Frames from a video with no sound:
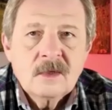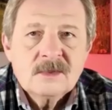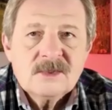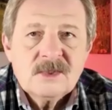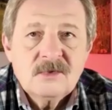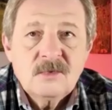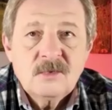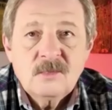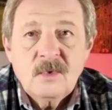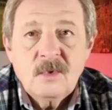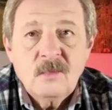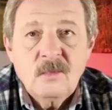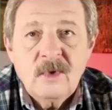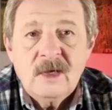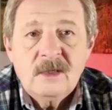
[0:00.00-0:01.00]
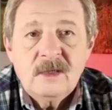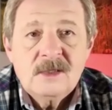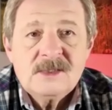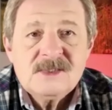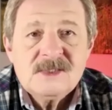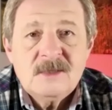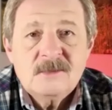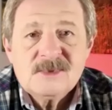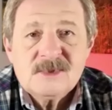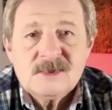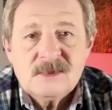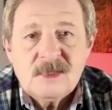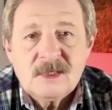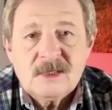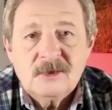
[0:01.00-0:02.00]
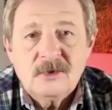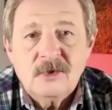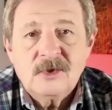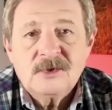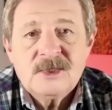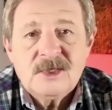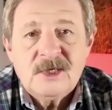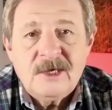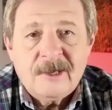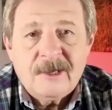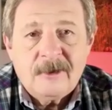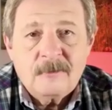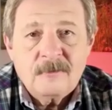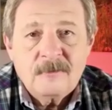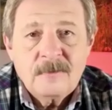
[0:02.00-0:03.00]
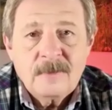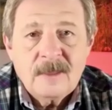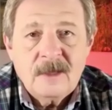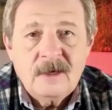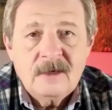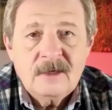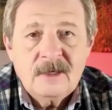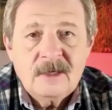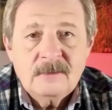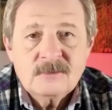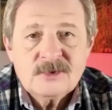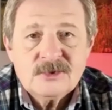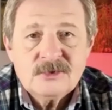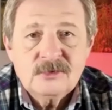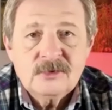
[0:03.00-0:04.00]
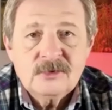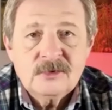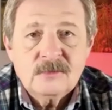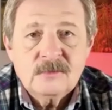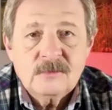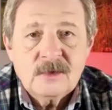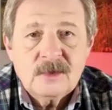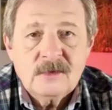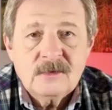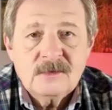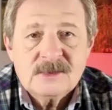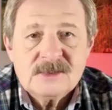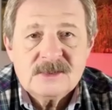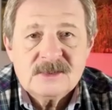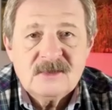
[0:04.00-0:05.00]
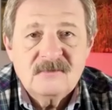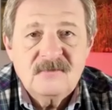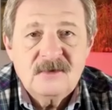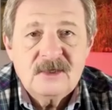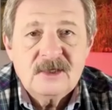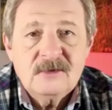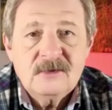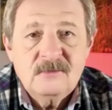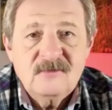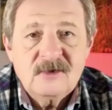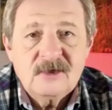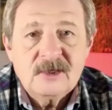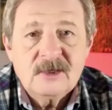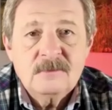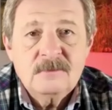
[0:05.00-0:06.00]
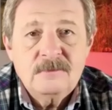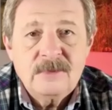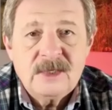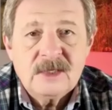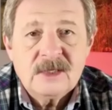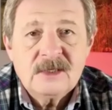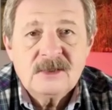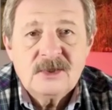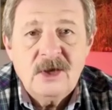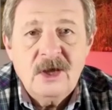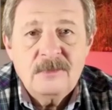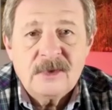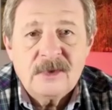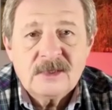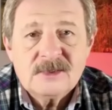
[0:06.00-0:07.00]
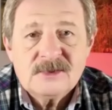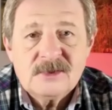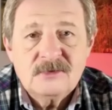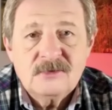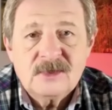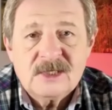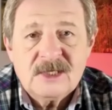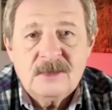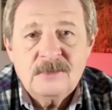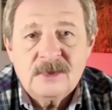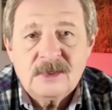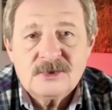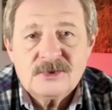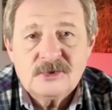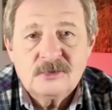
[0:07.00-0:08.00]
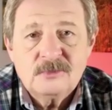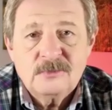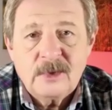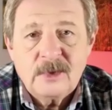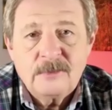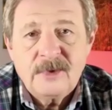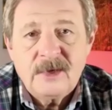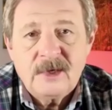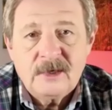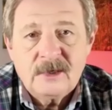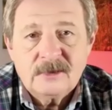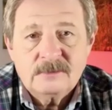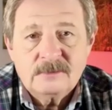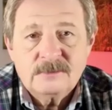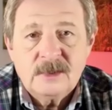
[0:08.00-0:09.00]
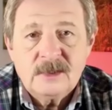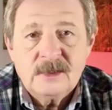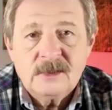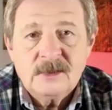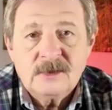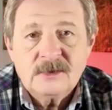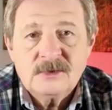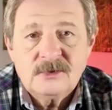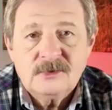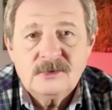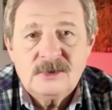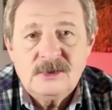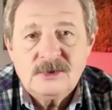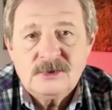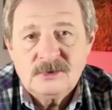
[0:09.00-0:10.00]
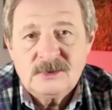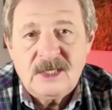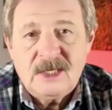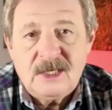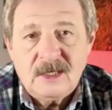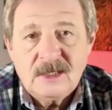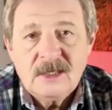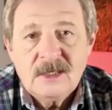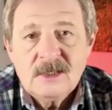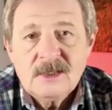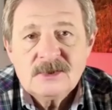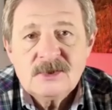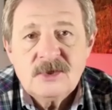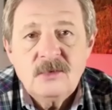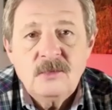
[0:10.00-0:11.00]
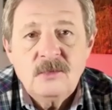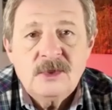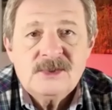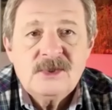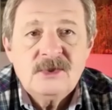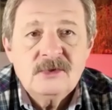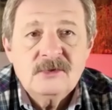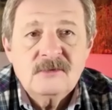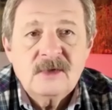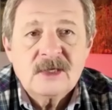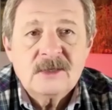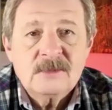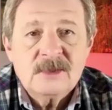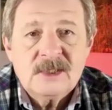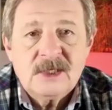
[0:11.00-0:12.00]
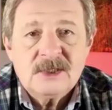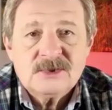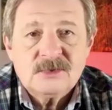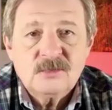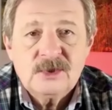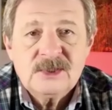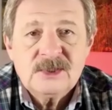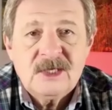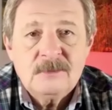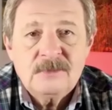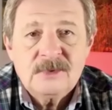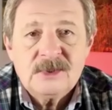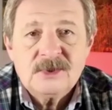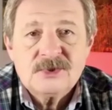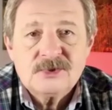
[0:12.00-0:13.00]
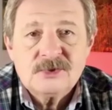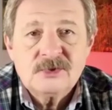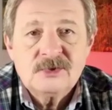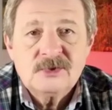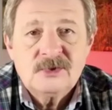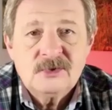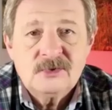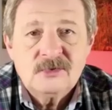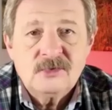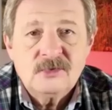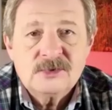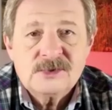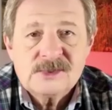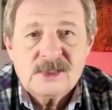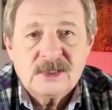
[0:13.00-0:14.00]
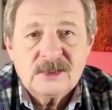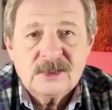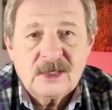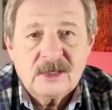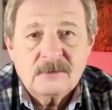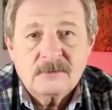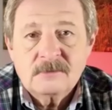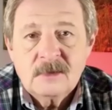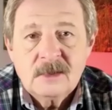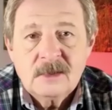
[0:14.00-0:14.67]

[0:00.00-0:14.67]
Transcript: So while it seems like a long time, uh, I'm sure uh, this is a very, very big topic. So the companies should prepare uh, to today. So what's your recommendation? What companies should do starting